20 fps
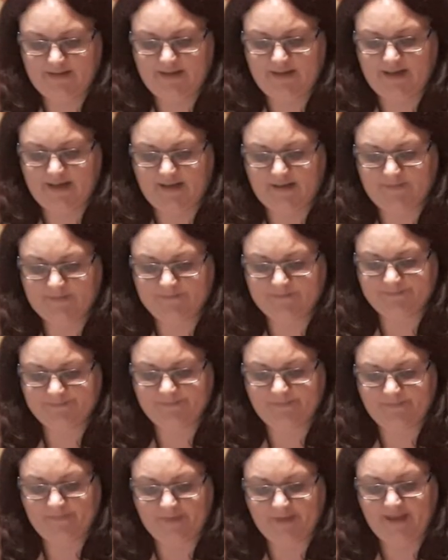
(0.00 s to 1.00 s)
Yeah.
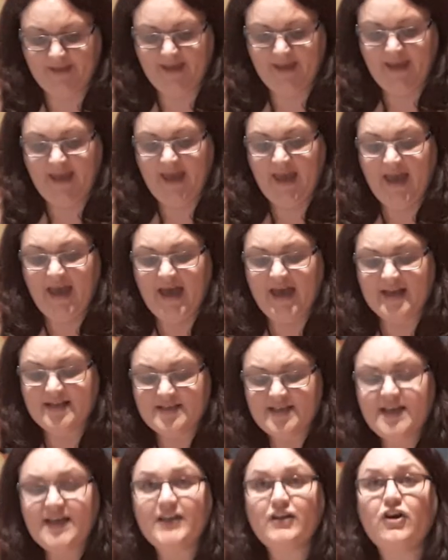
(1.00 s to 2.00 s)

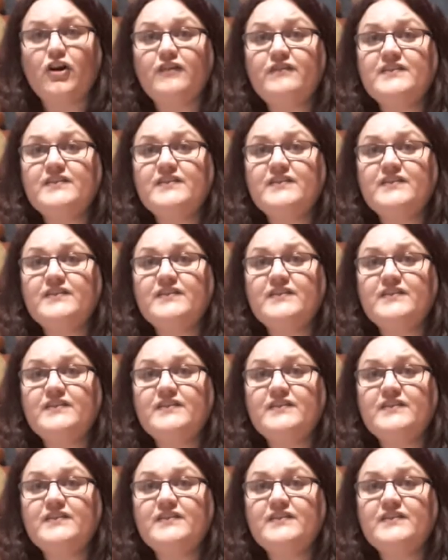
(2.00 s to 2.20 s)
And then,